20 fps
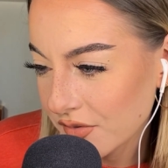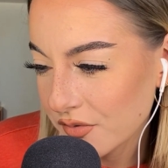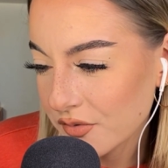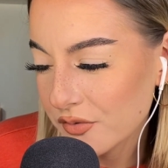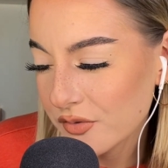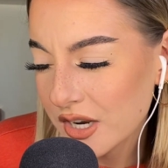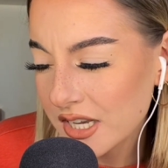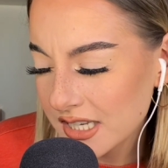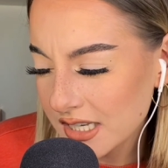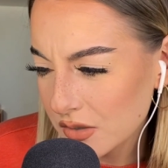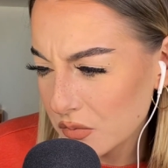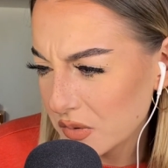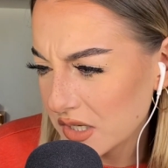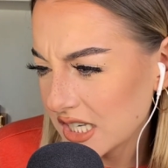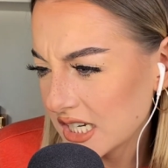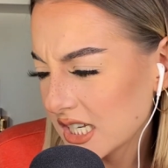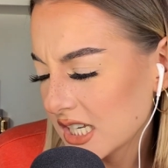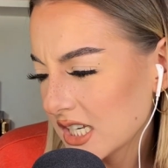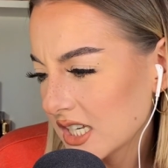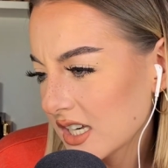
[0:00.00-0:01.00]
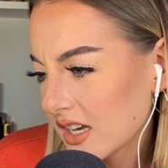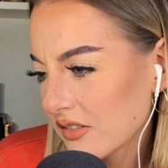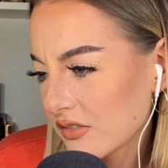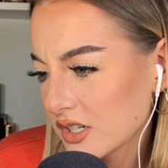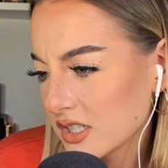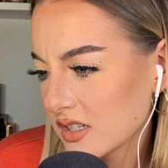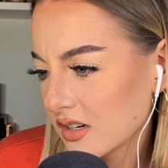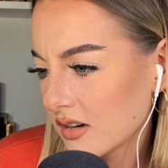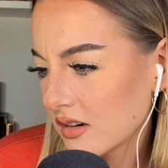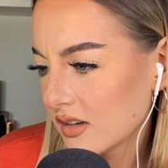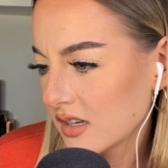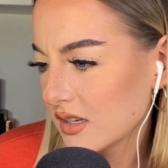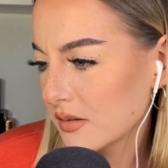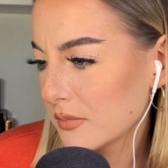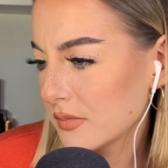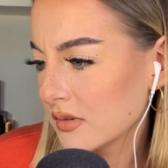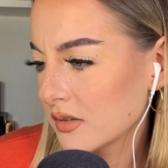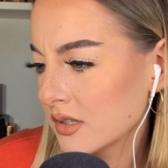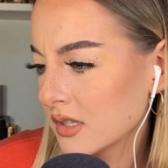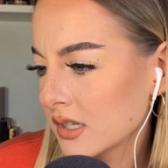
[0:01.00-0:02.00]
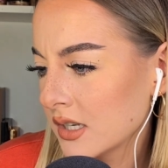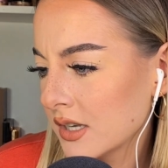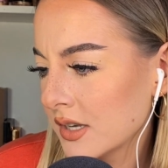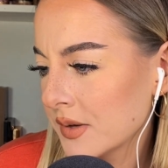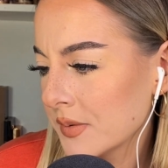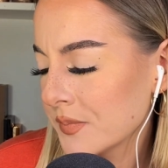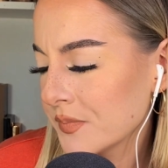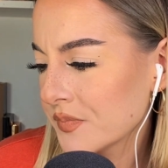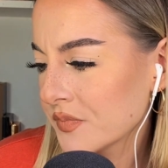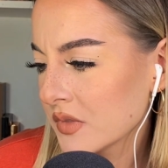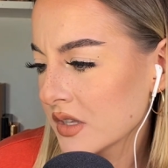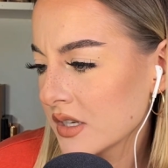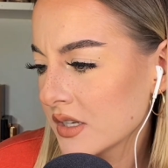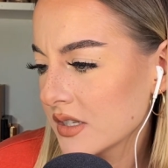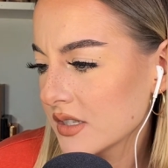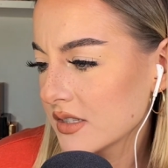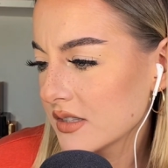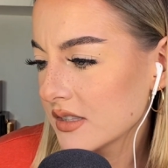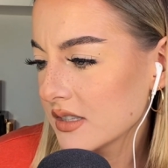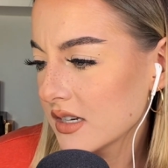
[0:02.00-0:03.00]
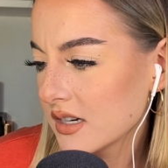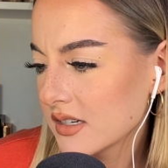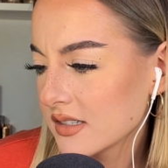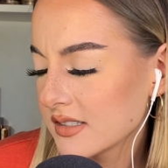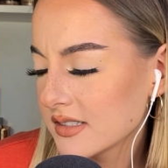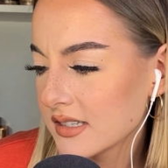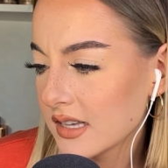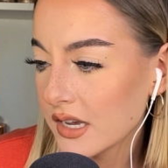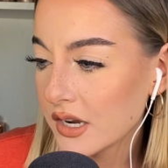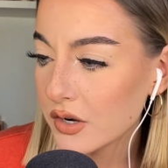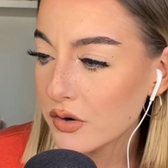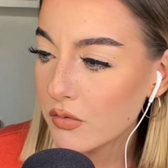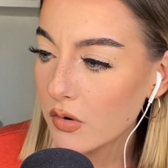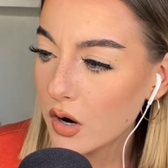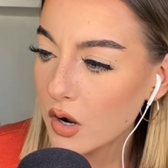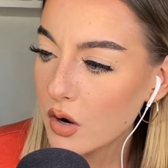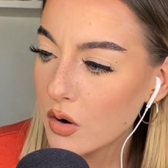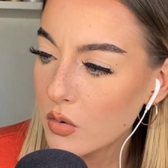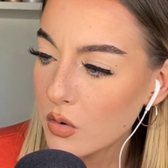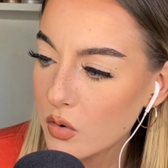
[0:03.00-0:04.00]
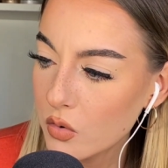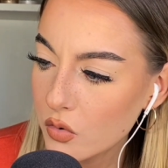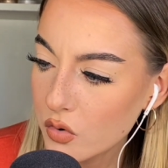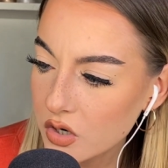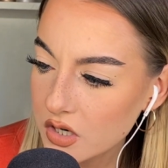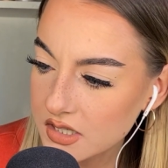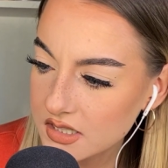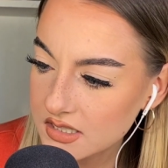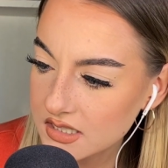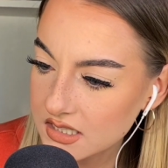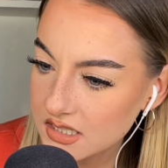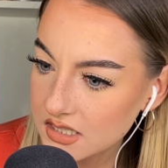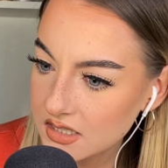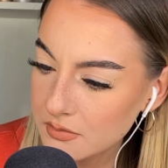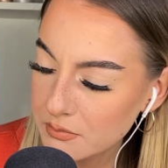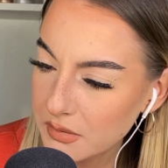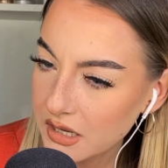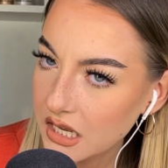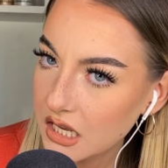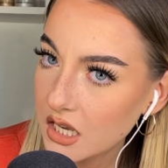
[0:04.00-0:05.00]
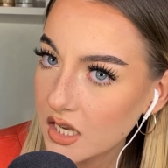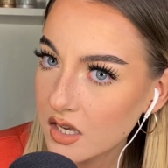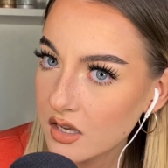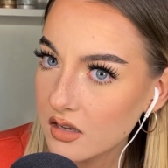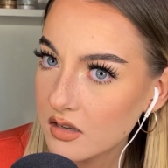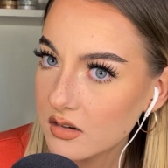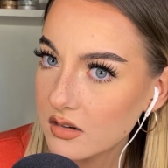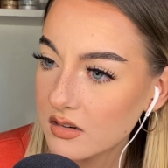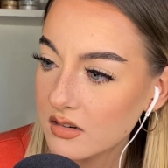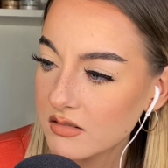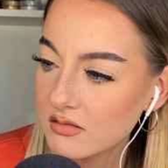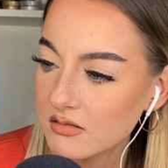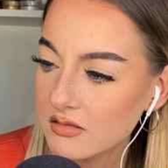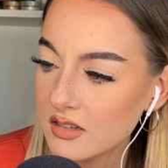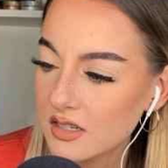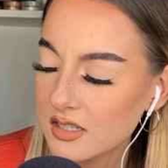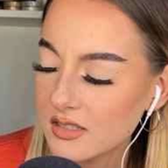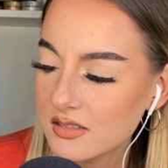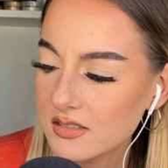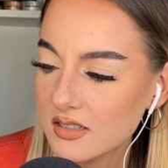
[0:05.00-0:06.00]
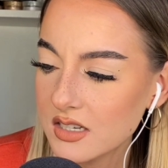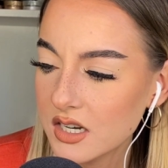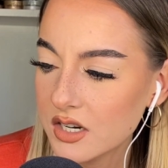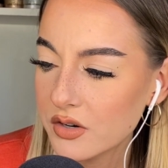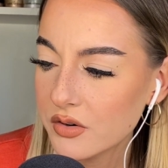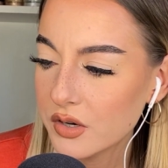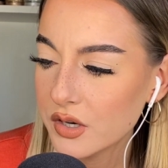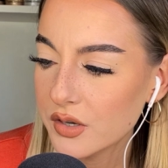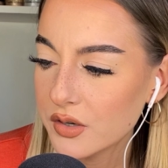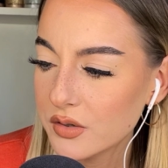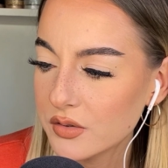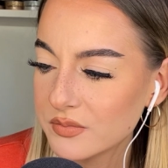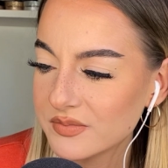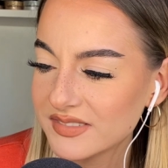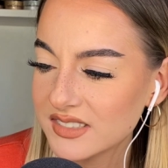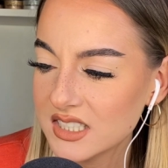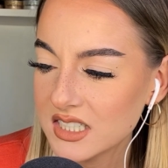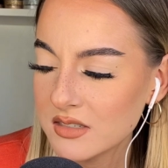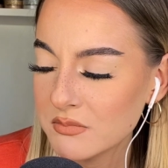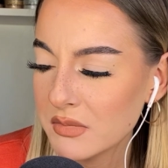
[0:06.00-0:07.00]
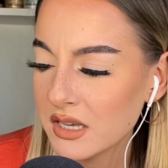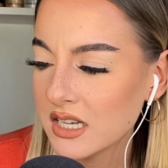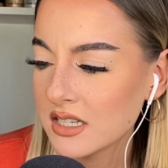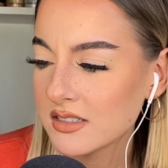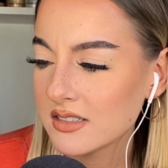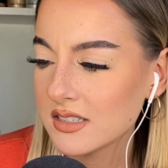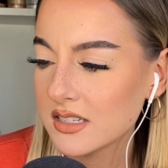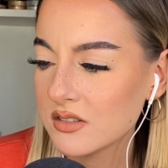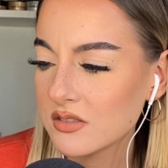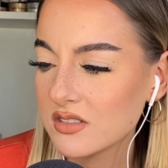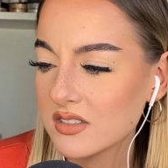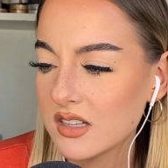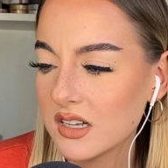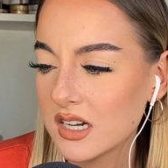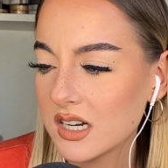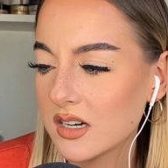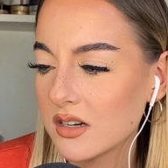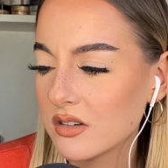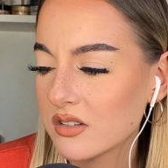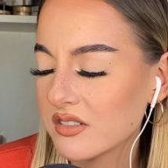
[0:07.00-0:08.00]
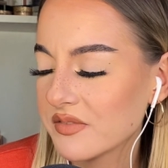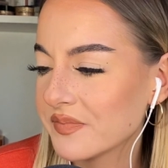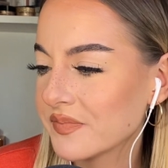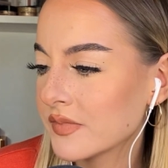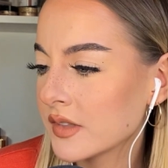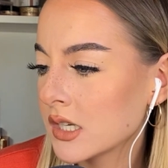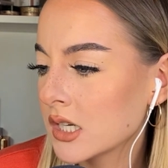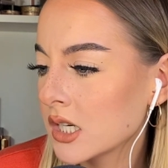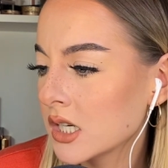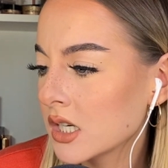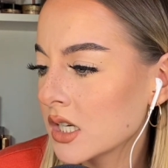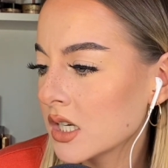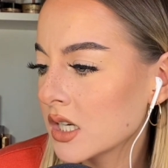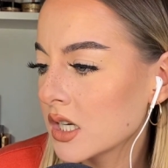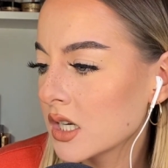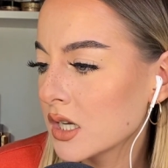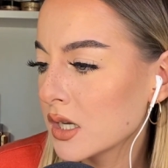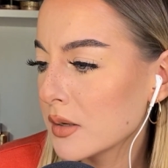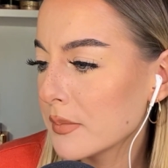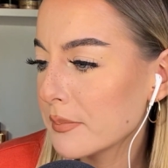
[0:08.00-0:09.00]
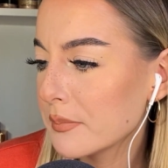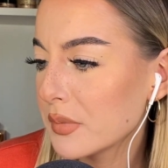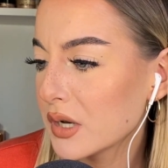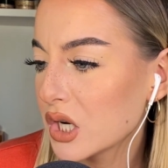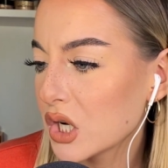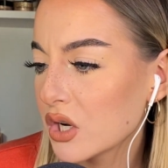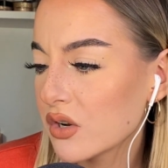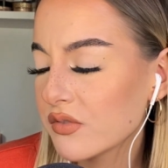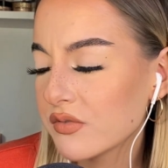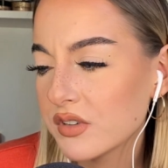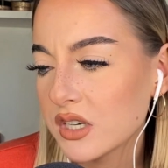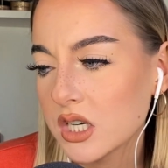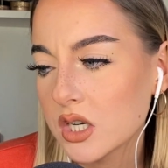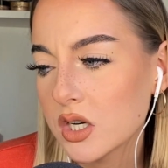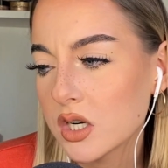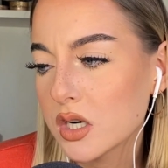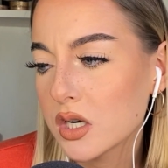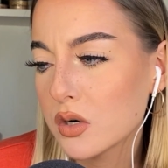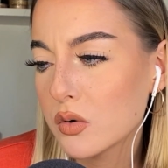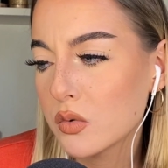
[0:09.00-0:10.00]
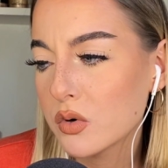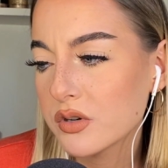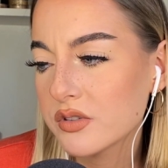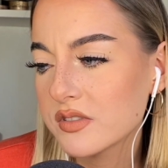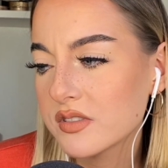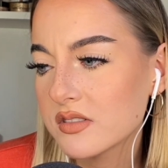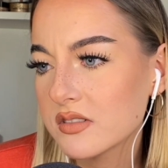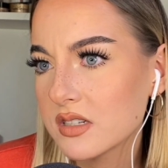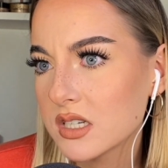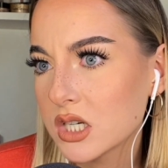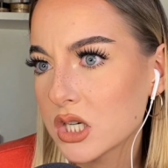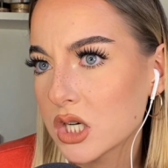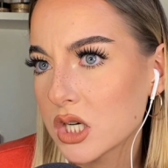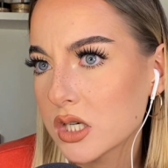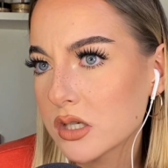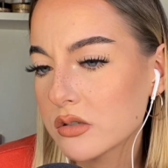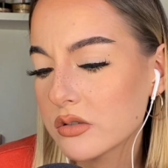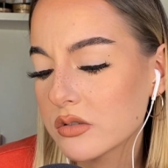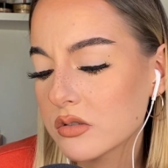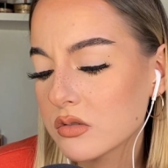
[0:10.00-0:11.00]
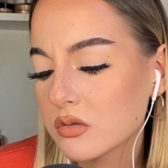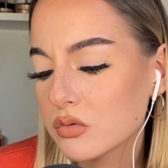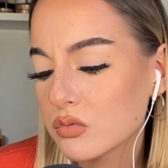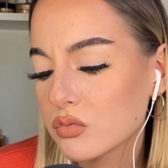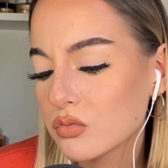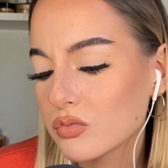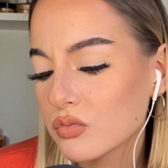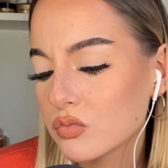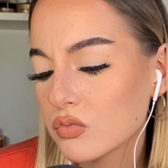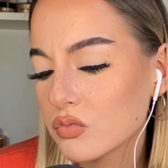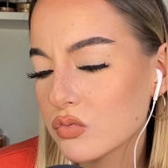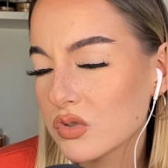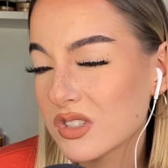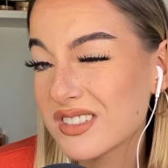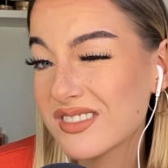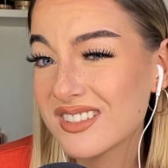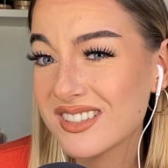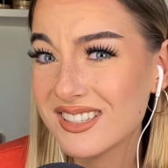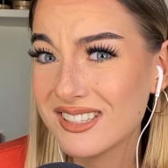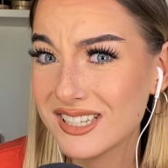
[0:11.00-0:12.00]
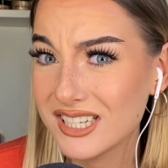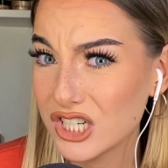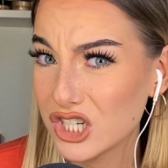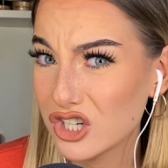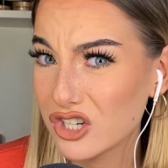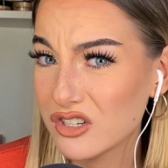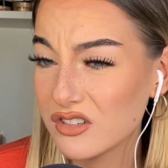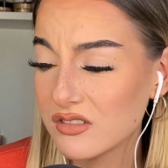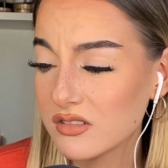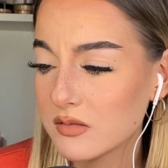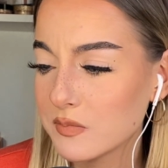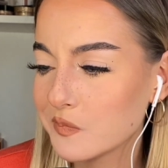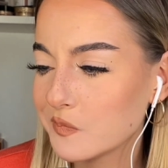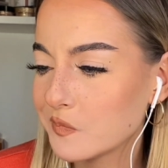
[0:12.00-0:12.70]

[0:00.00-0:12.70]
Frankenweenie every time. A scarecrow or a Tin Man? A scarecrow. Tin Man sounds loud. Butterfinger or Snickers? Snickers.